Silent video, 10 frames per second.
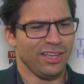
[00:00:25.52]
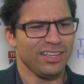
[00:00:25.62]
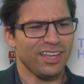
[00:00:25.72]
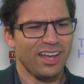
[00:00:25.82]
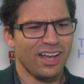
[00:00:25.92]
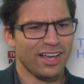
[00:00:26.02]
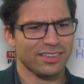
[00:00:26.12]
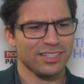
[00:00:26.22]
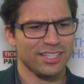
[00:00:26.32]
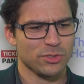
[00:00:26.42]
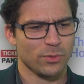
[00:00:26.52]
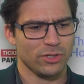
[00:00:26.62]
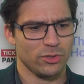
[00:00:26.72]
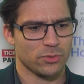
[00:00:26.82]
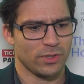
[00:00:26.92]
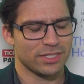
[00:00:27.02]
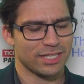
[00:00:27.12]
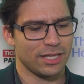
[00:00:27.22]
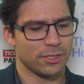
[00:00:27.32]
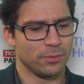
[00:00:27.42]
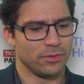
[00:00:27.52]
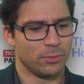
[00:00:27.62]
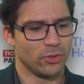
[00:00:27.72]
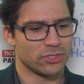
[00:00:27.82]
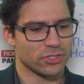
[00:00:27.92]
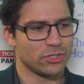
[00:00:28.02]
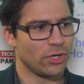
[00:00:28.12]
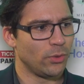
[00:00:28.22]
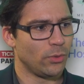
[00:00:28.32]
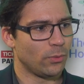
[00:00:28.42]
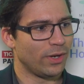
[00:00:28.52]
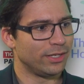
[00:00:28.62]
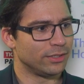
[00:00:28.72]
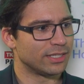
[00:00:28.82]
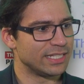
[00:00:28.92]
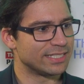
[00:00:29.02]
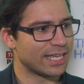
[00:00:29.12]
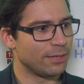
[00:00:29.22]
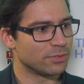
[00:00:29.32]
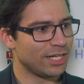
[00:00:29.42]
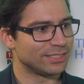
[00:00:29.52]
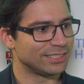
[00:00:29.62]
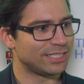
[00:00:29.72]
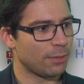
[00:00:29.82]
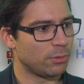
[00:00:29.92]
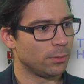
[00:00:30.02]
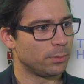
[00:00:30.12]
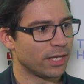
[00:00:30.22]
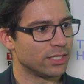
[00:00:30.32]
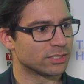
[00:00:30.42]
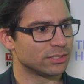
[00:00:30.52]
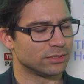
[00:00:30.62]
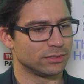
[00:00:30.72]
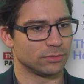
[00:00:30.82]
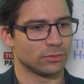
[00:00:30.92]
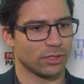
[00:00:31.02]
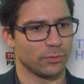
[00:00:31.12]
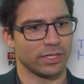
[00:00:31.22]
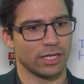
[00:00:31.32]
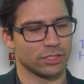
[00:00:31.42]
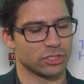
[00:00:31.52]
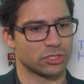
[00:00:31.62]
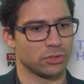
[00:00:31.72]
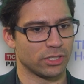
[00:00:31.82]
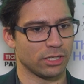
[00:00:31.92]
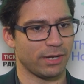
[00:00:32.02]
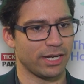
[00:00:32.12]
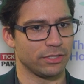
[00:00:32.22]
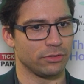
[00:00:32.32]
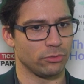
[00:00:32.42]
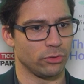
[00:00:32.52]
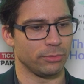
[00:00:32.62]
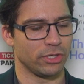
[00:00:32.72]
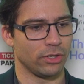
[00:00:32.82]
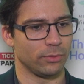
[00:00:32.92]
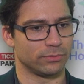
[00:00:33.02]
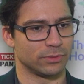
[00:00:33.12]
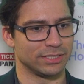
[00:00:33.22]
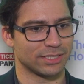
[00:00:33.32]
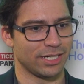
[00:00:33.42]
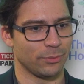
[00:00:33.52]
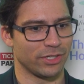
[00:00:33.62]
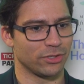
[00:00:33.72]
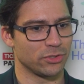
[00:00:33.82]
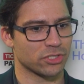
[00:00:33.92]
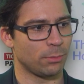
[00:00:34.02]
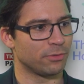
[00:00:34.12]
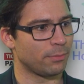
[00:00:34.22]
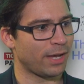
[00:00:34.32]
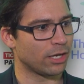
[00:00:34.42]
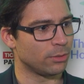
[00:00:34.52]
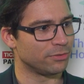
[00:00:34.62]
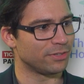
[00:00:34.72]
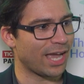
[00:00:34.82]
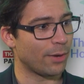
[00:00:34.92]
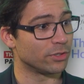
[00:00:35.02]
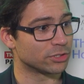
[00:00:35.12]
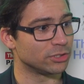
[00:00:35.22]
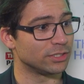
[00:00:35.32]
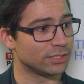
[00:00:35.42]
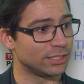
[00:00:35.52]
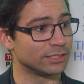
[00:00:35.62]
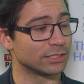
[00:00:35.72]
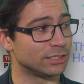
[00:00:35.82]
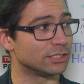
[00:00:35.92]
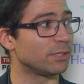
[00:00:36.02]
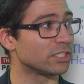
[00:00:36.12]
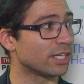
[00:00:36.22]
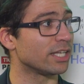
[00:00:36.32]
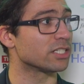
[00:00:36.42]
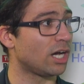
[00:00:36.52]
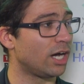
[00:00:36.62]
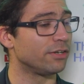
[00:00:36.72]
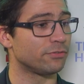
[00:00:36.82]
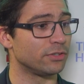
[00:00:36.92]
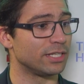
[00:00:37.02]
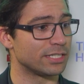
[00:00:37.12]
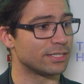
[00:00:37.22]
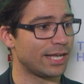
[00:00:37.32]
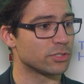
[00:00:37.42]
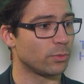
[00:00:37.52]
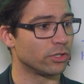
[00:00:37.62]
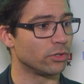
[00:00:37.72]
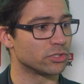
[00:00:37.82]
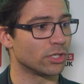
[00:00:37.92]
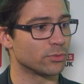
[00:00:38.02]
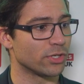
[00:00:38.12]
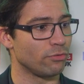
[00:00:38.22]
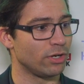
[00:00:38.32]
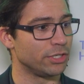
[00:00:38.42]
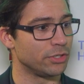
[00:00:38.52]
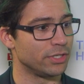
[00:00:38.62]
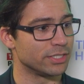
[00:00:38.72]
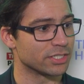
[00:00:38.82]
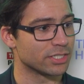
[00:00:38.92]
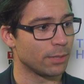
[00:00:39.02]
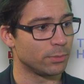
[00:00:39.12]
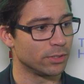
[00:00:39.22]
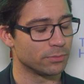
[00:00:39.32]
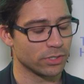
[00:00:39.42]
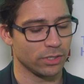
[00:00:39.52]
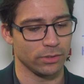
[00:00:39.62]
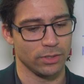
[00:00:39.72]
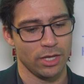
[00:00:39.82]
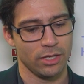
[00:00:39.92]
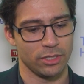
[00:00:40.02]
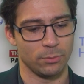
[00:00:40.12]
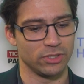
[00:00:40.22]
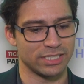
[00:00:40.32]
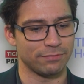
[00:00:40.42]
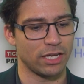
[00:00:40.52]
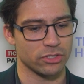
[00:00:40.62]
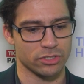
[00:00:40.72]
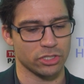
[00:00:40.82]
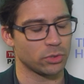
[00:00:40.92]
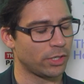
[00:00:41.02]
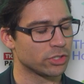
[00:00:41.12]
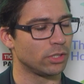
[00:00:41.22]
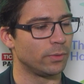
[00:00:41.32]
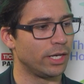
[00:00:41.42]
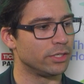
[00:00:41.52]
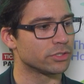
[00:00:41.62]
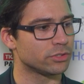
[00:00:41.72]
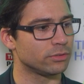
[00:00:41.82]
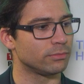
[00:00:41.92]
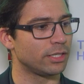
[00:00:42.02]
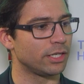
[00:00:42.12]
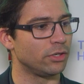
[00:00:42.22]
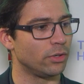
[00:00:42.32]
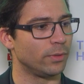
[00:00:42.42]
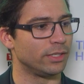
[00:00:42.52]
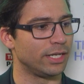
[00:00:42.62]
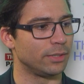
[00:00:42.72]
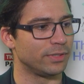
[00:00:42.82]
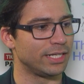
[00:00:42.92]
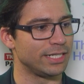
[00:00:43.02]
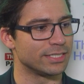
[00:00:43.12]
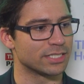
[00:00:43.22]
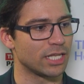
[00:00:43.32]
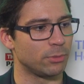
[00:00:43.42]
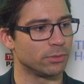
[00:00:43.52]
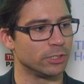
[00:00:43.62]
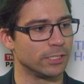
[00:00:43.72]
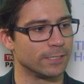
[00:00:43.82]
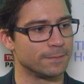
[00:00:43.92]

Yeah, I think it's one of those ones that the boys just know when these games are to step up against, and like we're kind of just talking about it in the room, you know, it's kind of one of those cometh the man, cometh the hour sort of things, and especially against Cardiff, that's one of those times where you really do need to step up. So the boys have that good situational awareness to them that they know when they need to step up, really.